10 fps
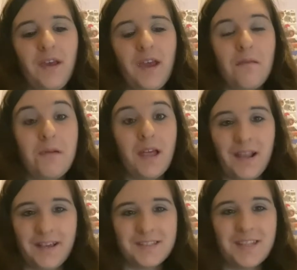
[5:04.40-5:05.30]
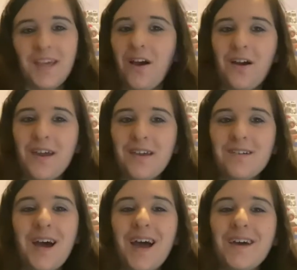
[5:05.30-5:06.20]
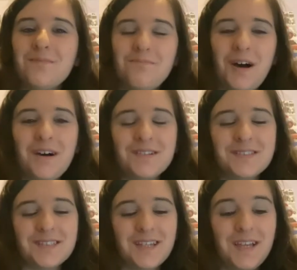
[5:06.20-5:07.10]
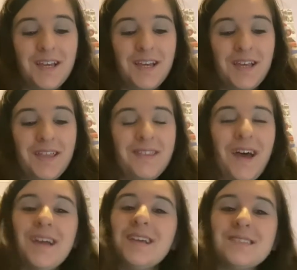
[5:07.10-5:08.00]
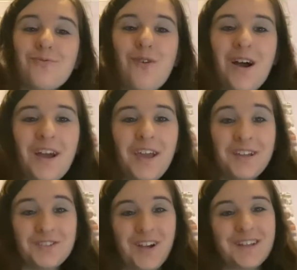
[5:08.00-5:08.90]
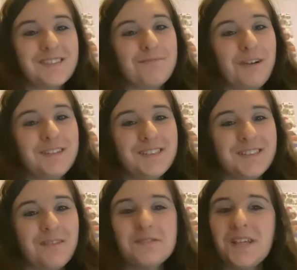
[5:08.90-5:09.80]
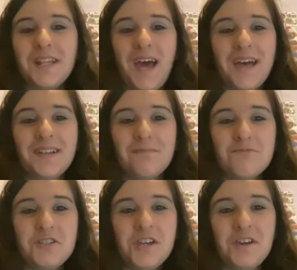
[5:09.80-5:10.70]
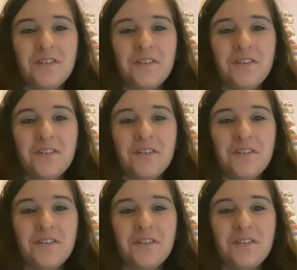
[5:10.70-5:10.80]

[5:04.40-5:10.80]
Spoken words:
appealing to the eye, but that is why Dragon's Apprentice comes in at number 2.